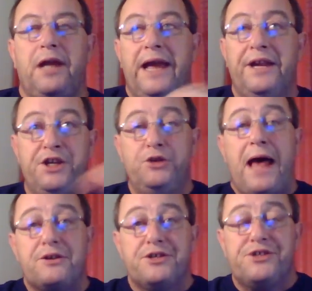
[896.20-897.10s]

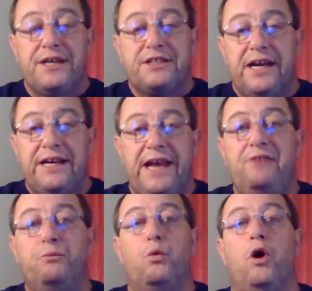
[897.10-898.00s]
2016, he
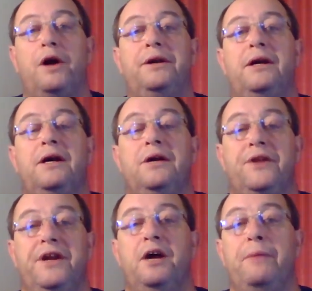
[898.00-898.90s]
won the
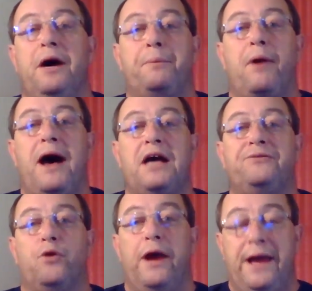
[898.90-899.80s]
Nobel Prize
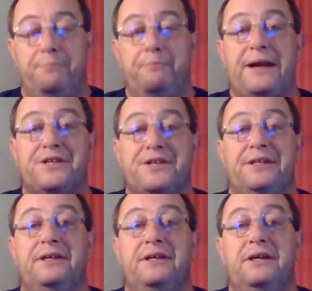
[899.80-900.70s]
in
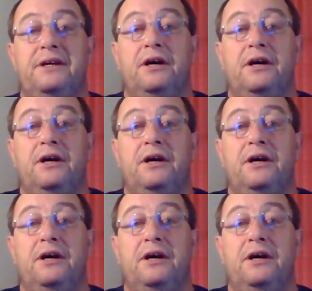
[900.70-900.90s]
medicine